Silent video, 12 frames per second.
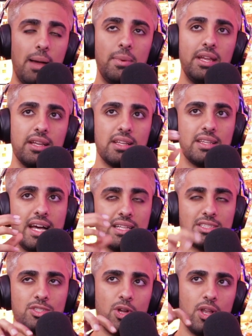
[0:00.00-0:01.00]
I mean,
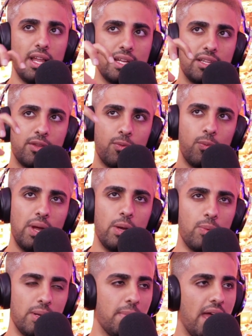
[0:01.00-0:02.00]
that's not like the way
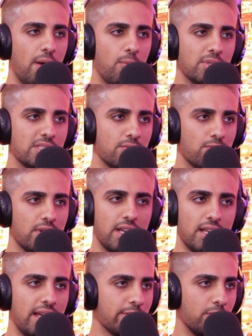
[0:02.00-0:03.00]
we met. It wasn't really
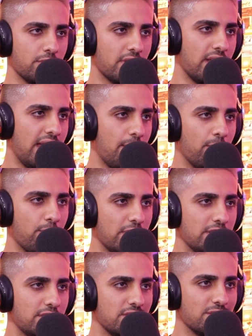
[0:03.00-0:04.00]
like on
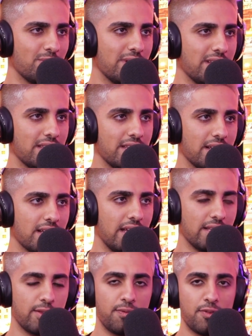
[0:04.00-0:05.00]
collaborations or anything.
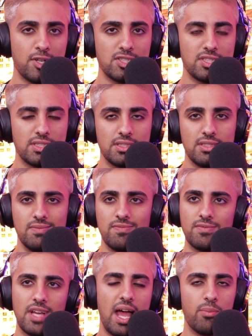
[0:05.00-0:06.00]
Like the first
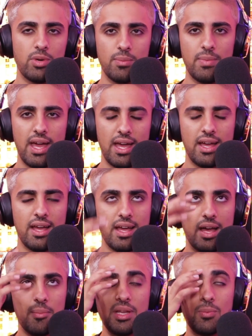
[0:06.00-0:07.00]
time we met,
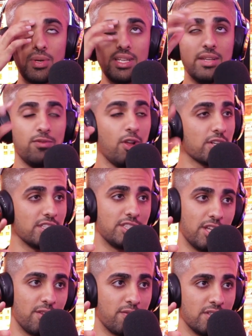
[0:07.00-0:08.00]
I mean, we did vlog each
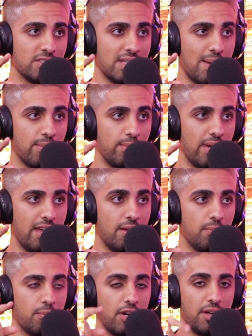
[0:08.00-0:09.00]
other the first time we met,
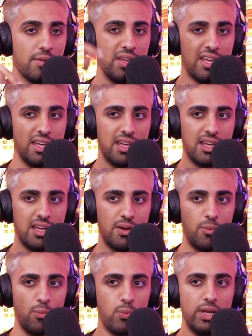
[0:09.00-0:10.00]
but
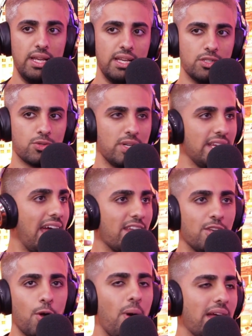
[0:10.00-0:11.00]
we literally
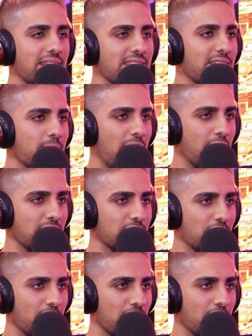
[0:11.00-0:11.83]
had no idea about each